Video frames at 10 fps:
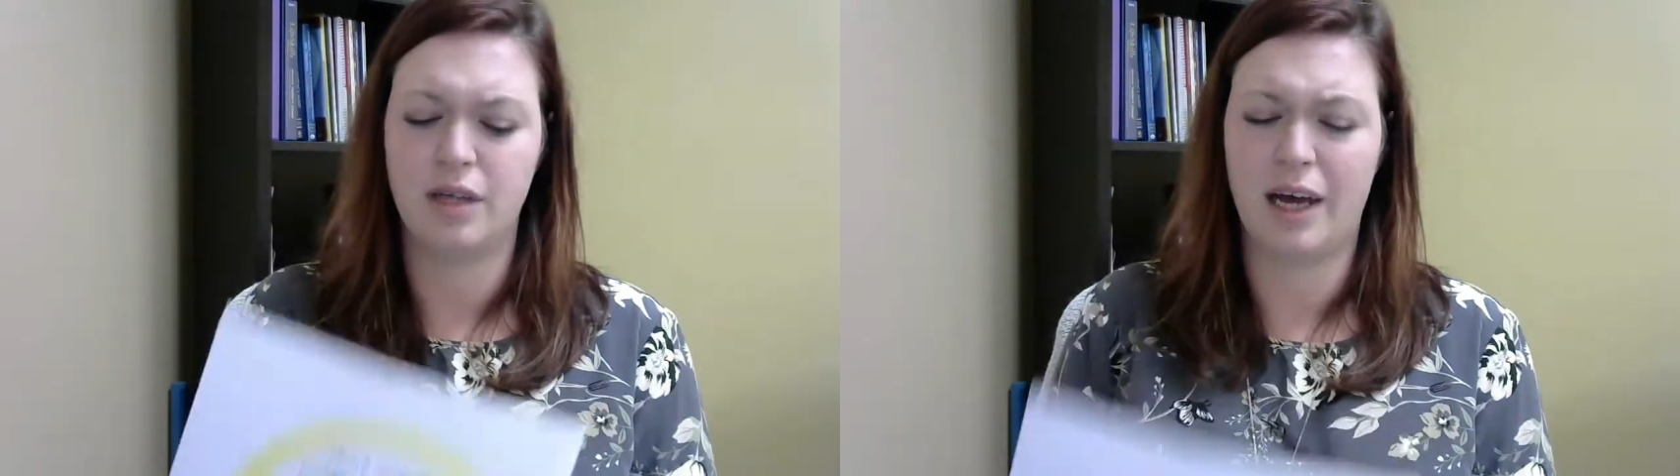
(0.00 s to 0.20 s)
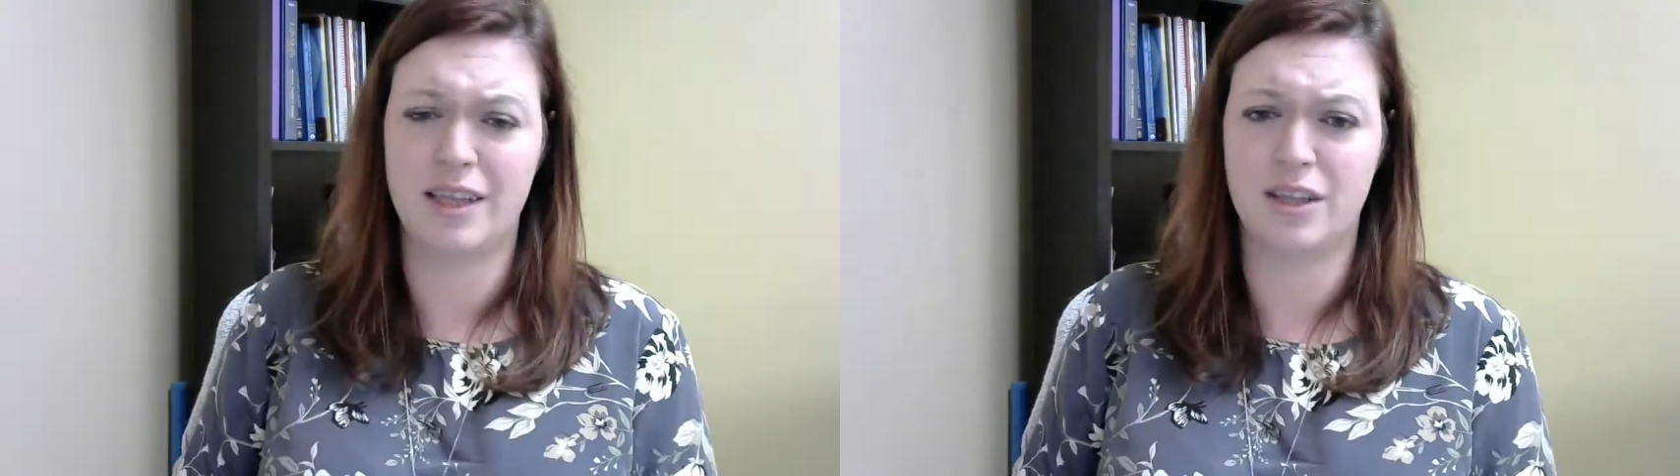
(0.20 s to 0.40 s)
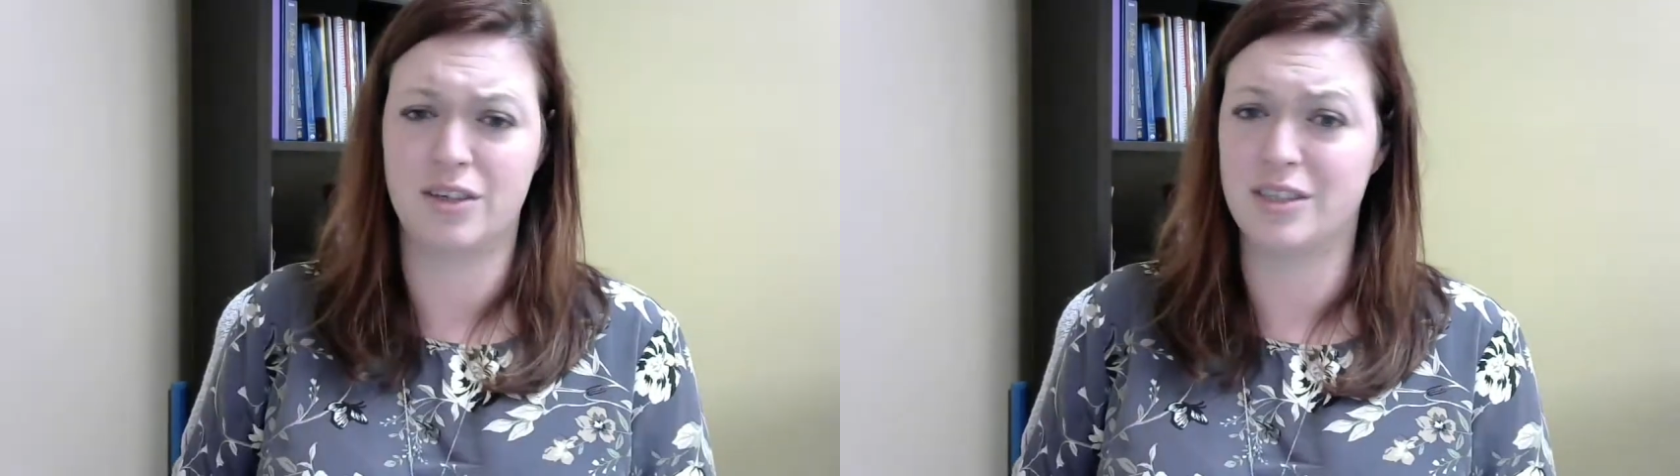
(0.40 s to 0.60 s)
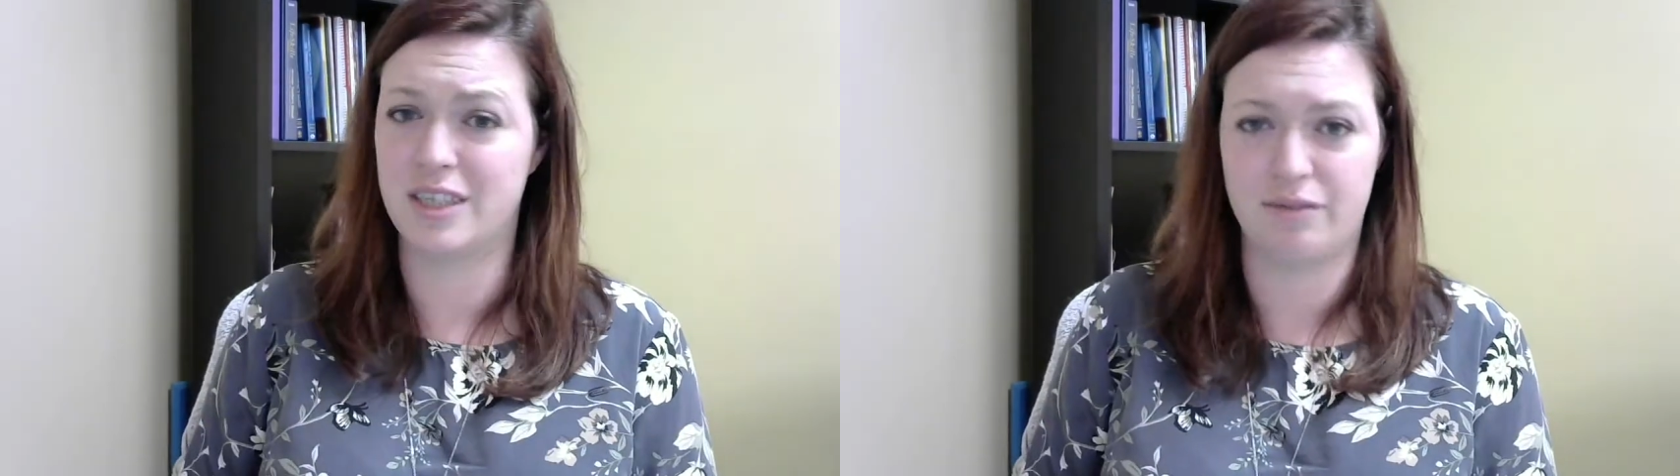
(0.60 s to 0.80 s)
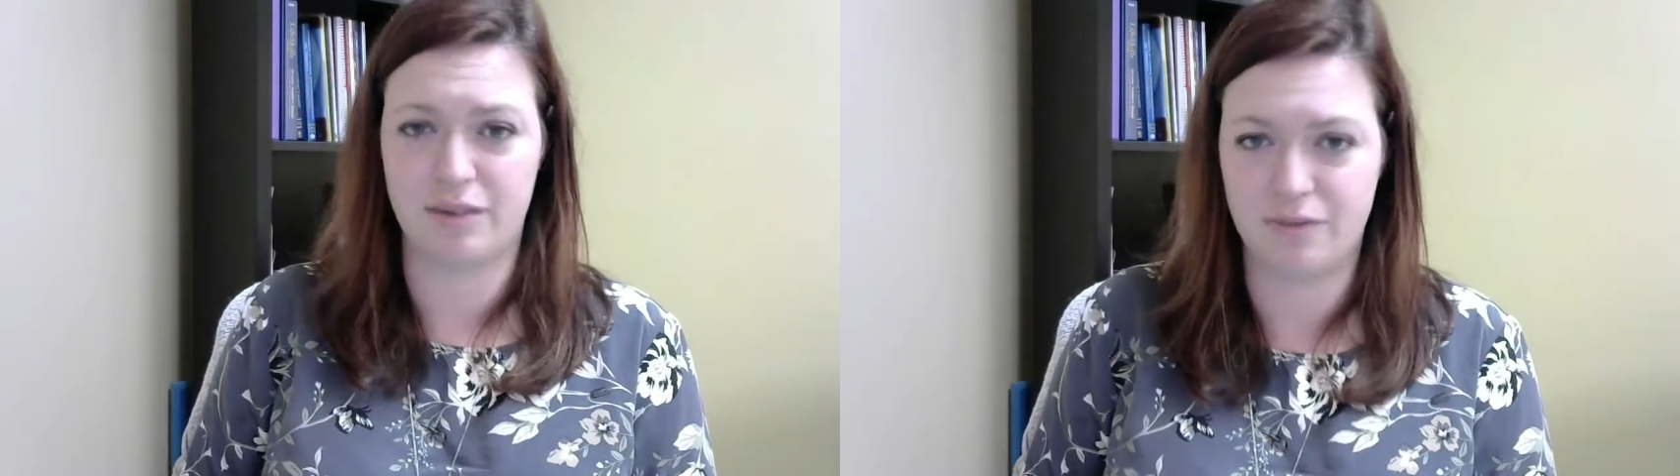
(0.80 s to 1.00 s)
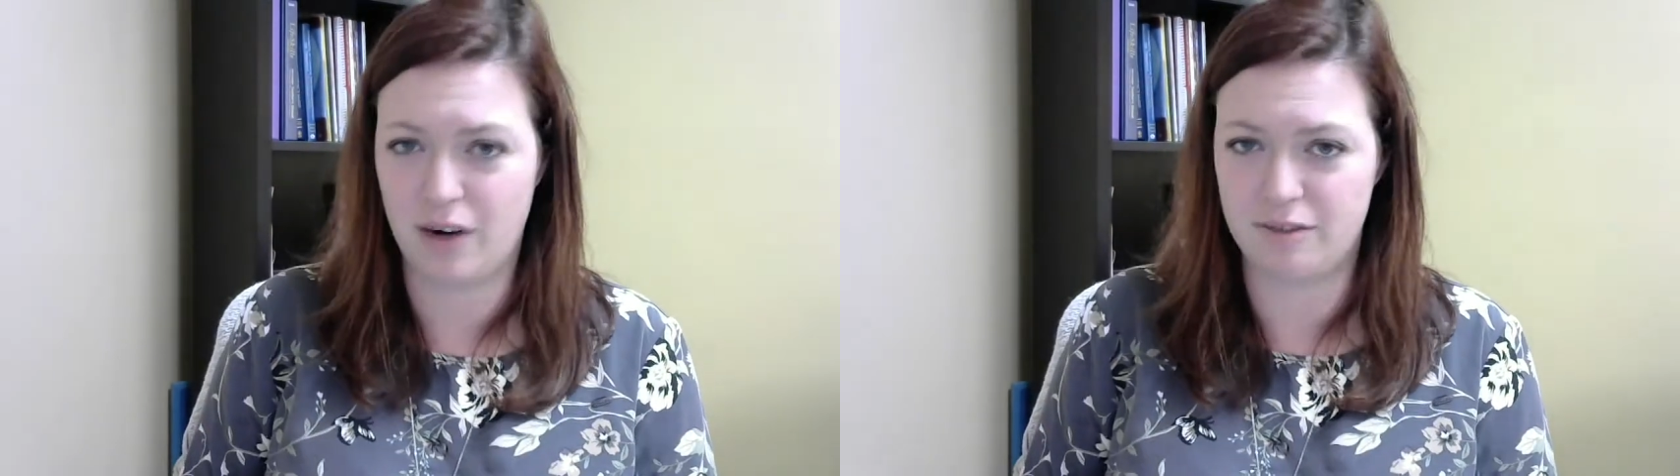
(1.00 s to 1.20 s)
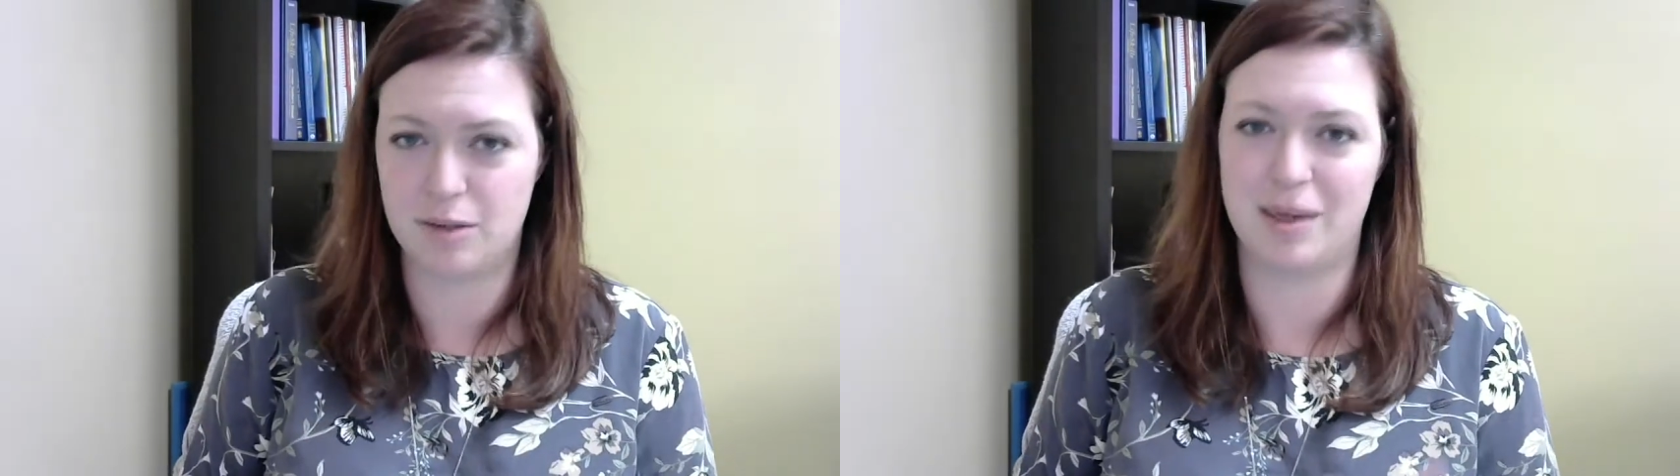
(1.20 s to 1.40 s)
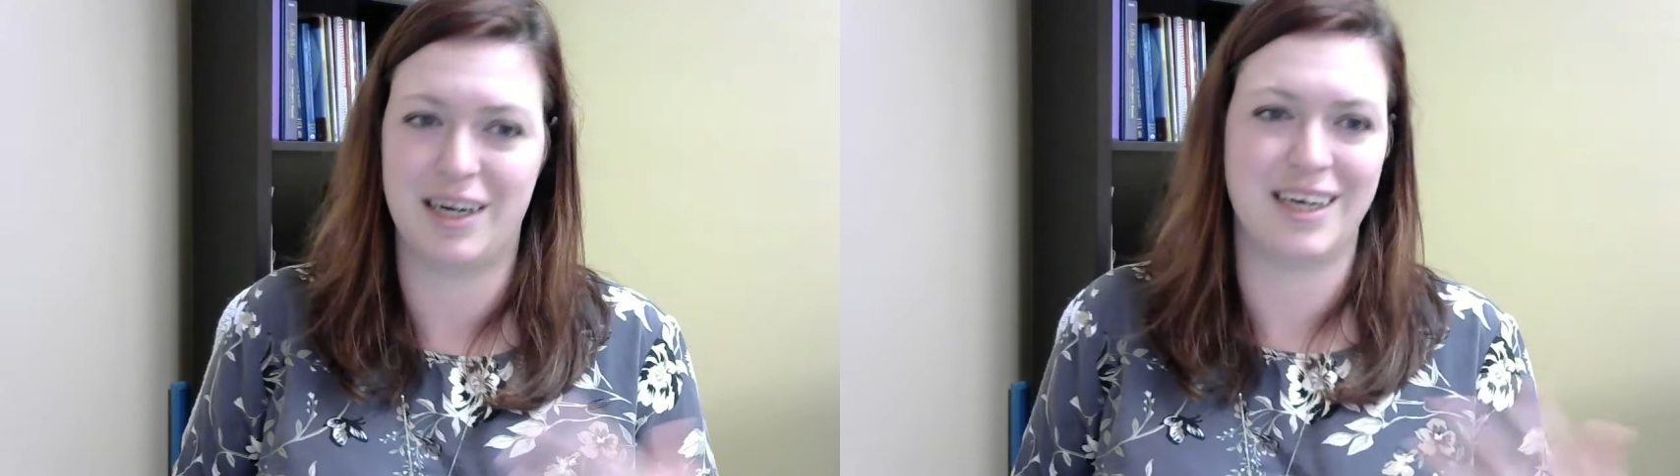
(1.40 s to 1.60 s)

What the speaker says: And they're different for everybody.